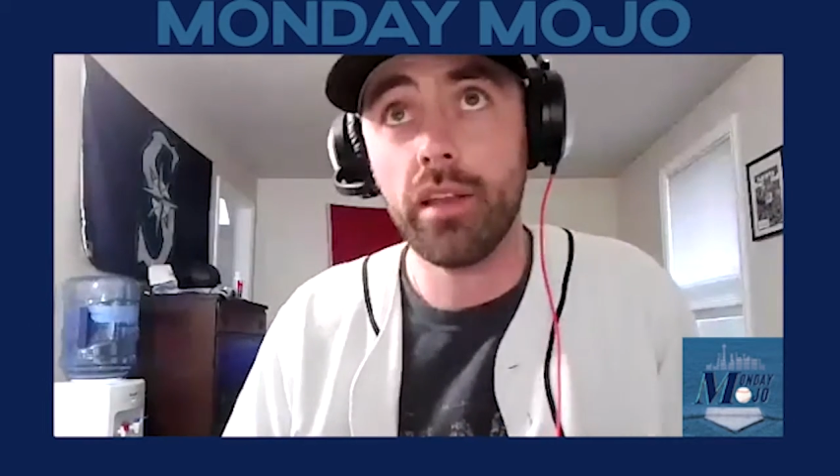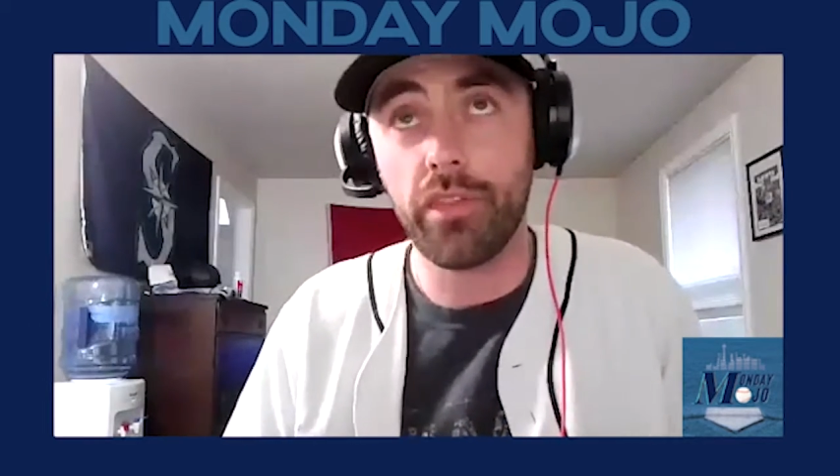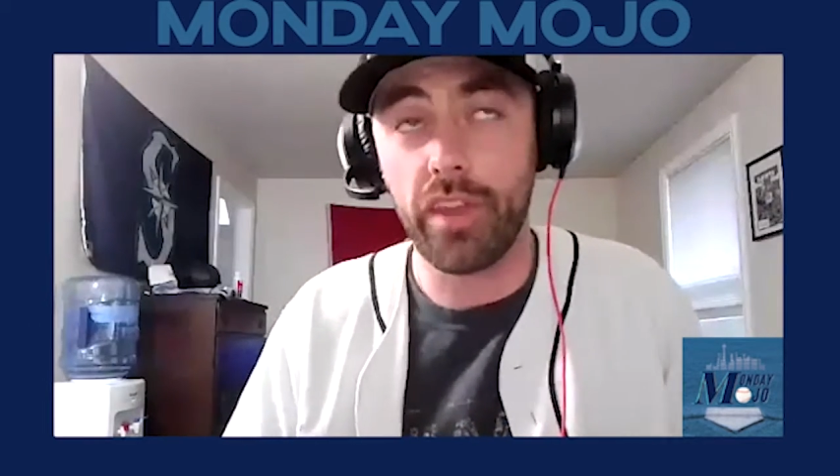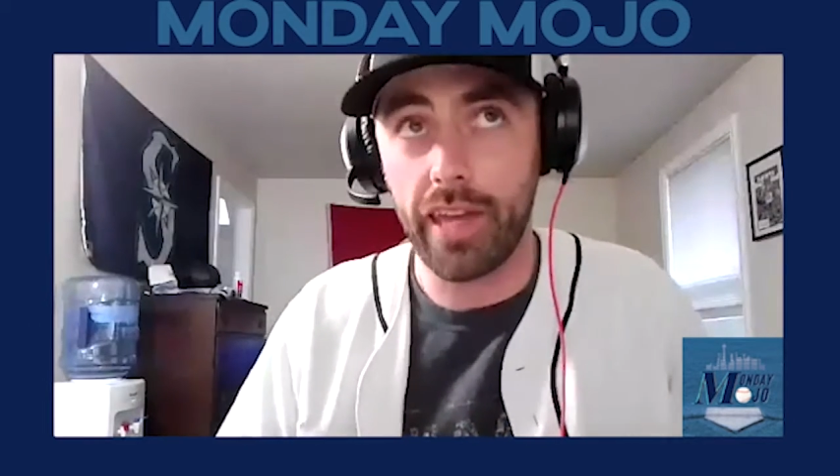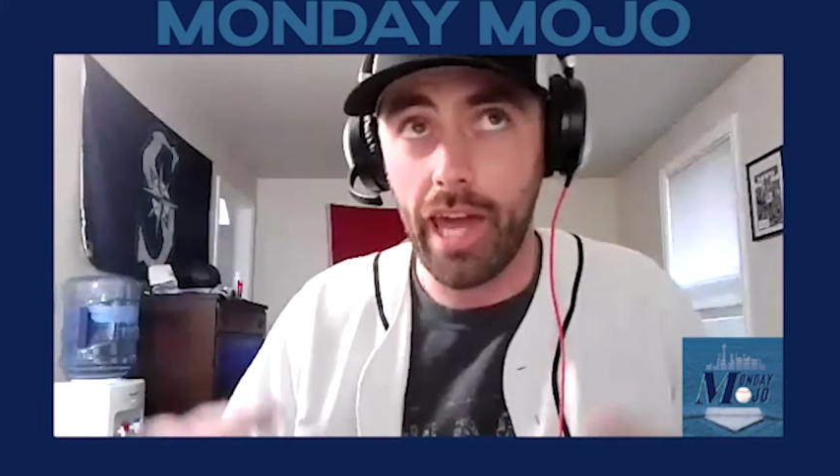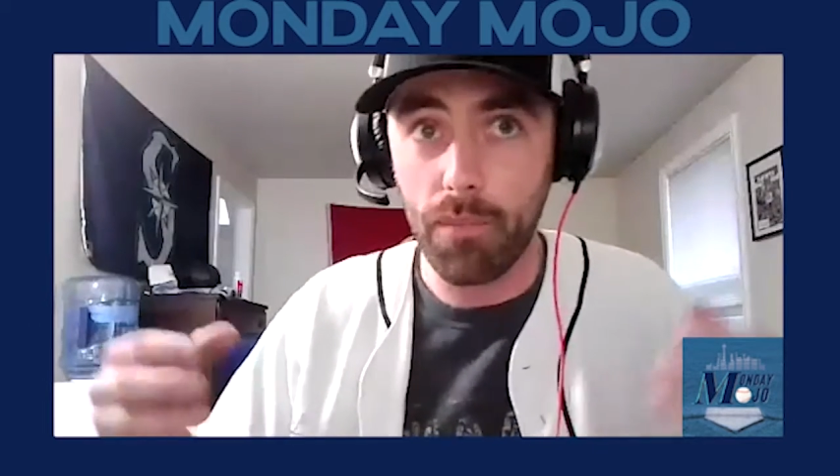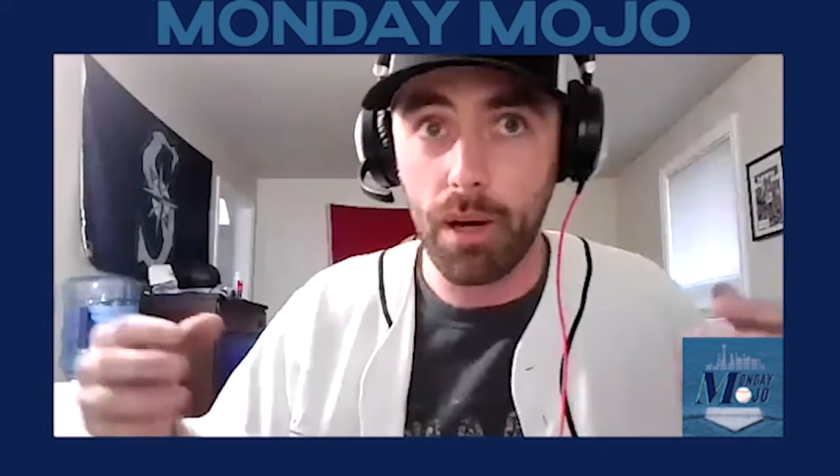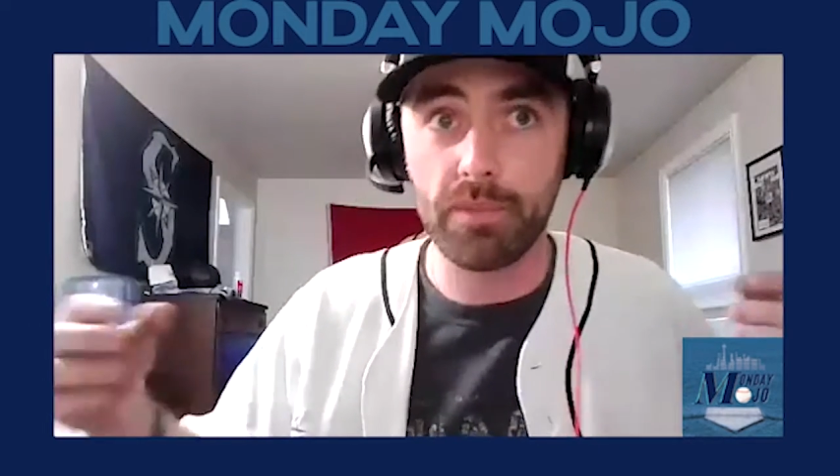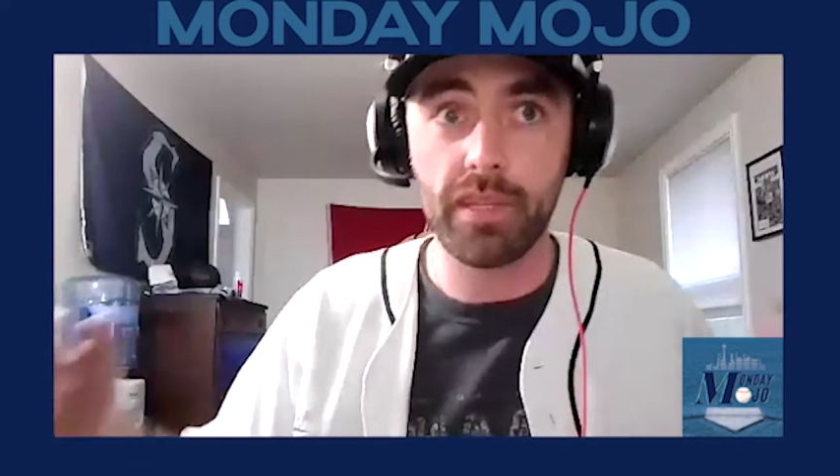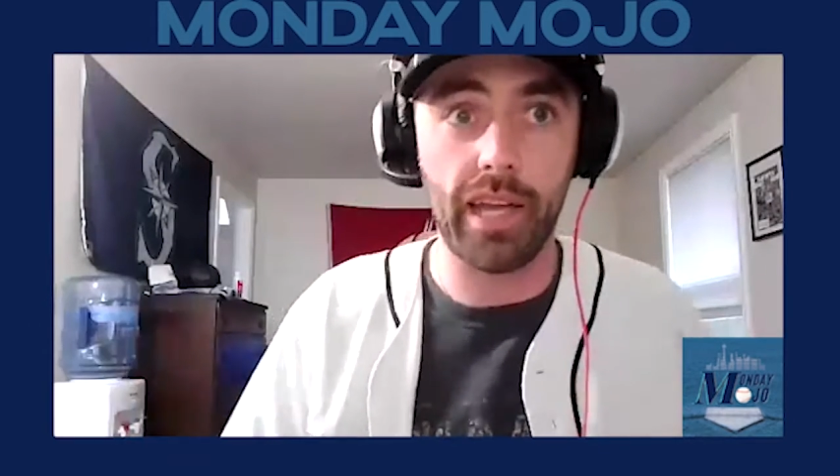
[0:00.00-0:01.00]
that they came
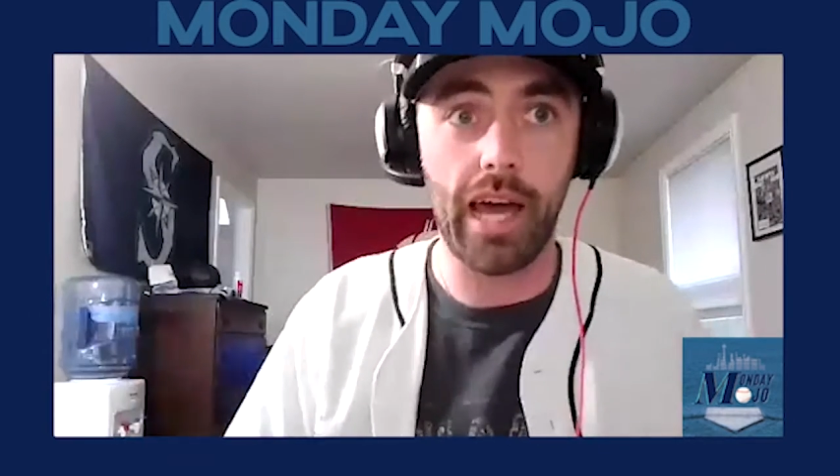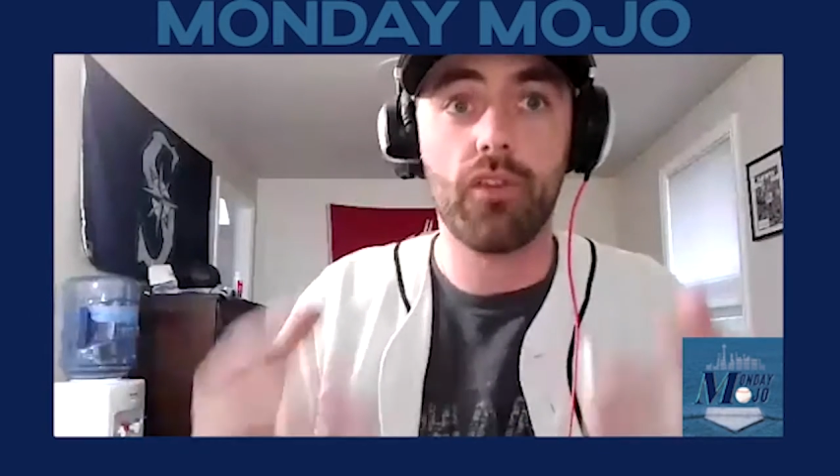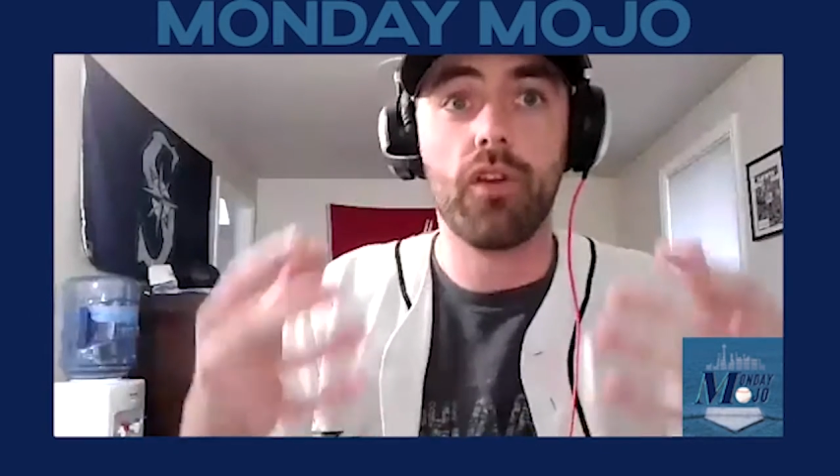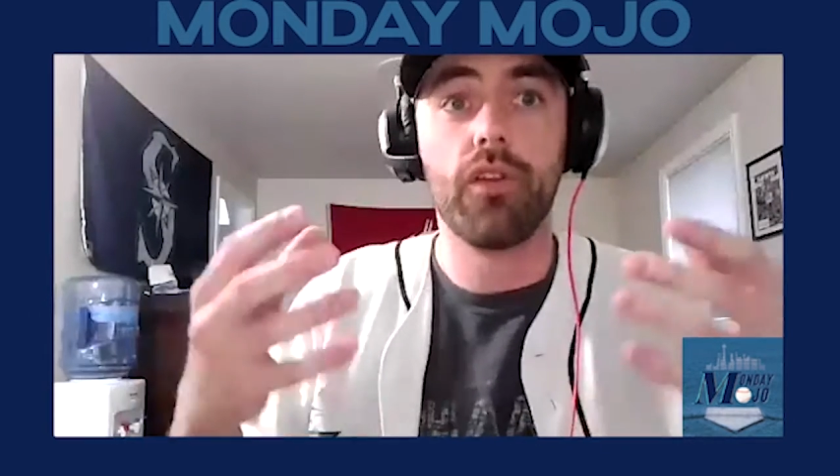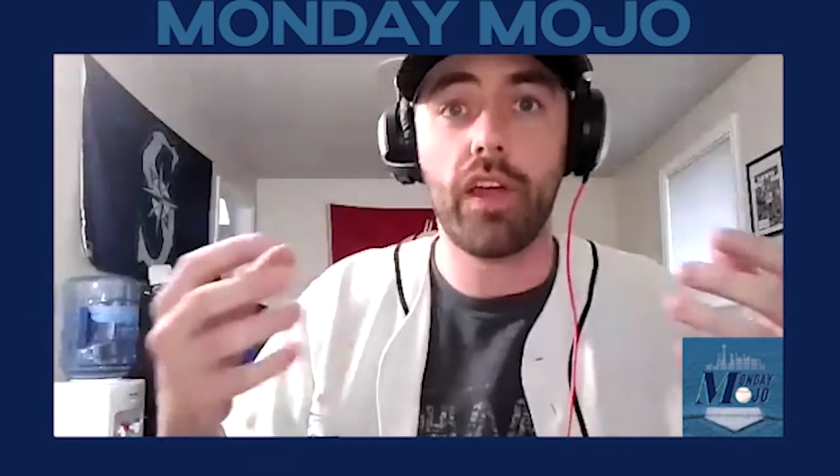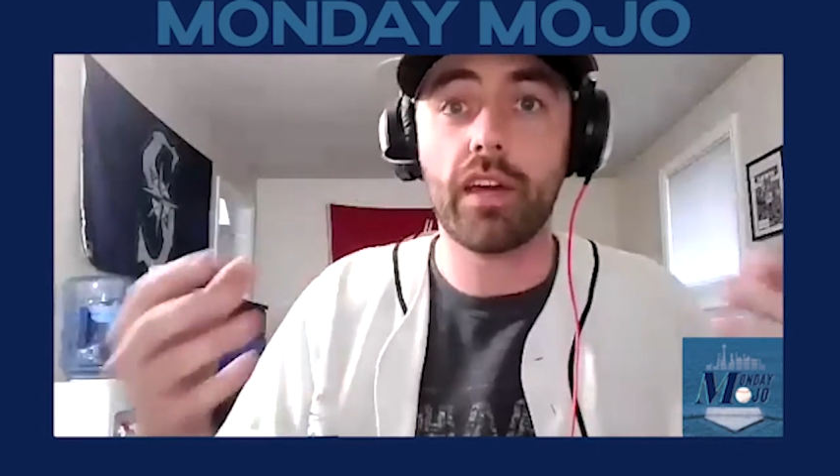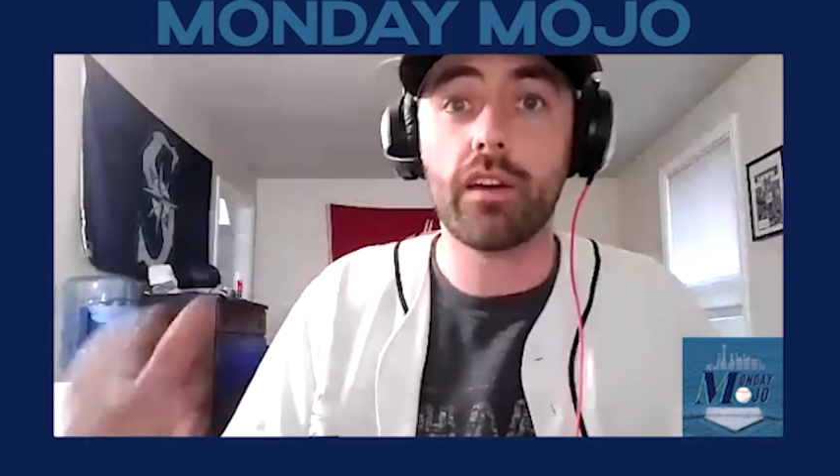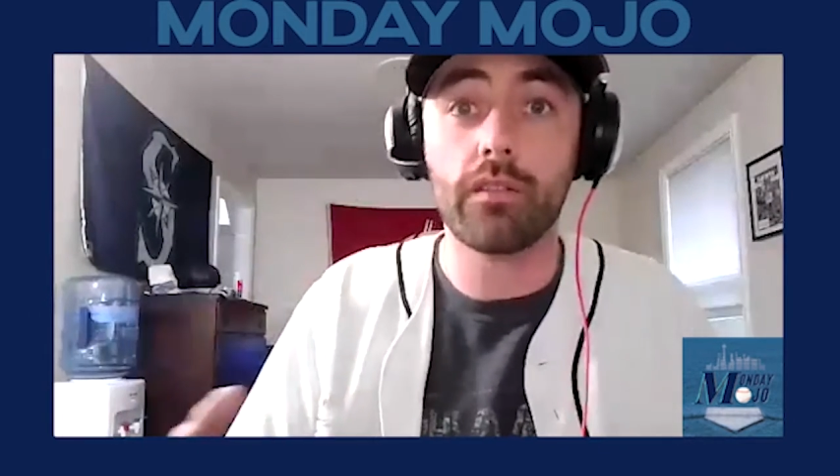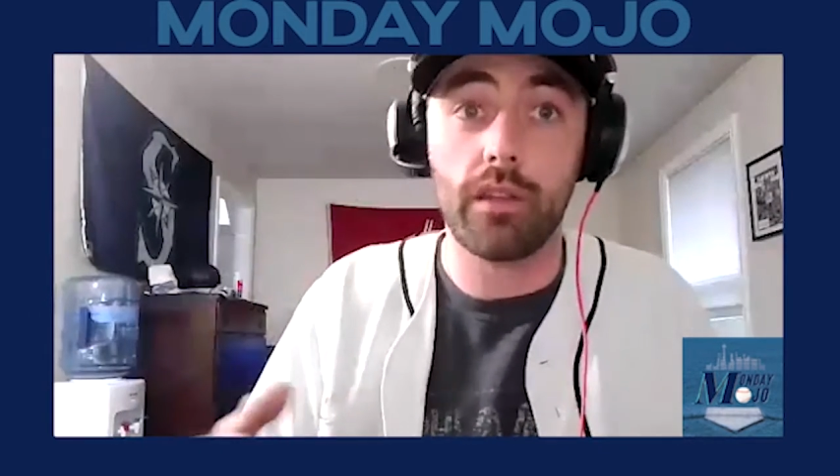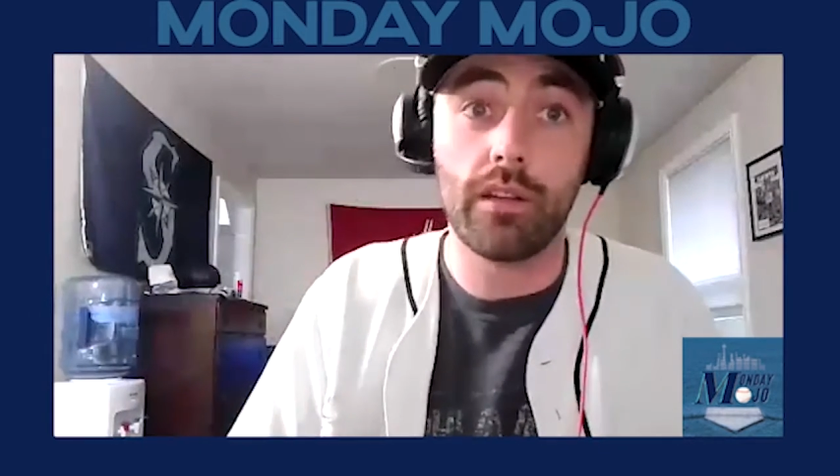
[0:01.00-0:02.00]
up together and they
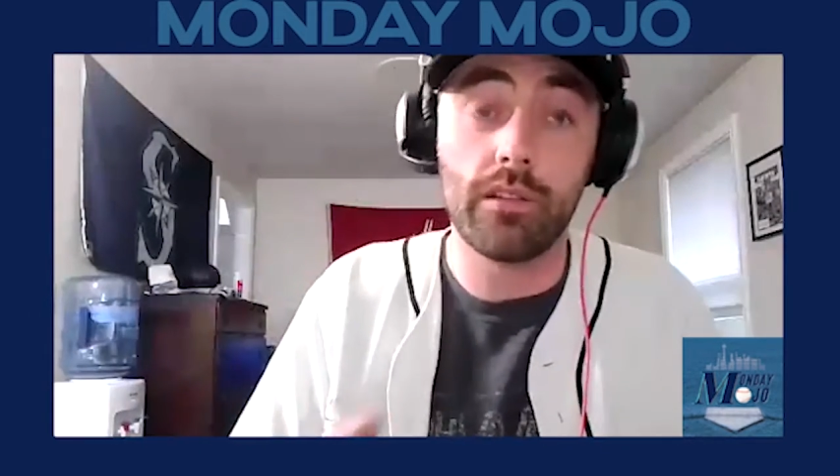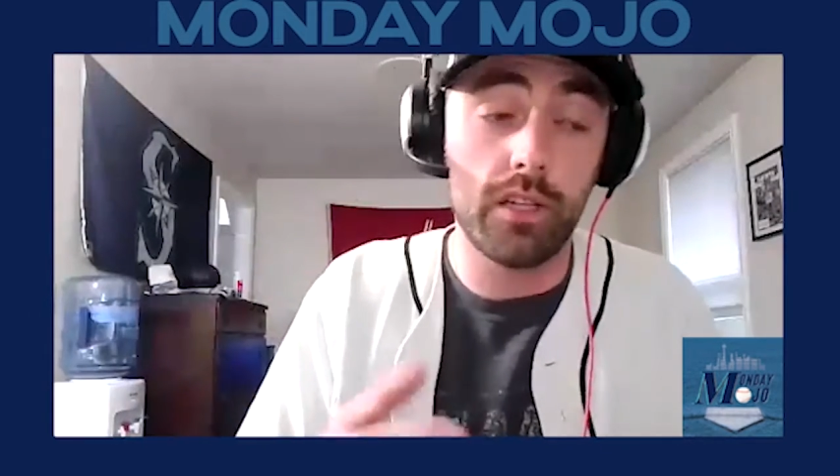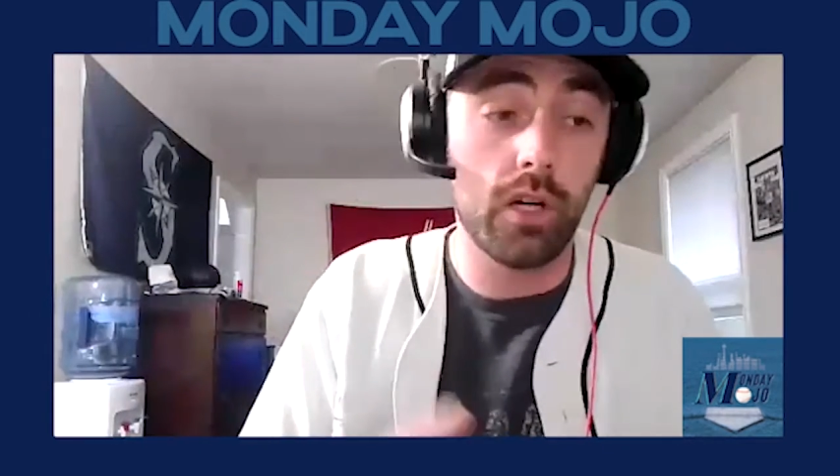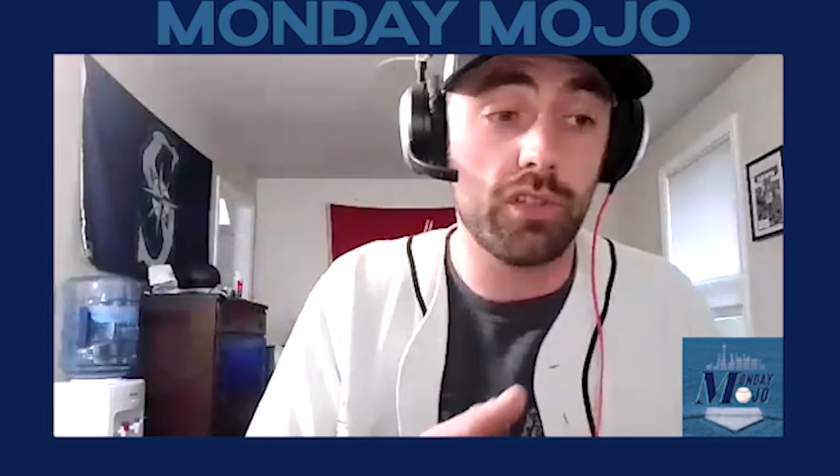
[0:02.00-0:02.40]
could then,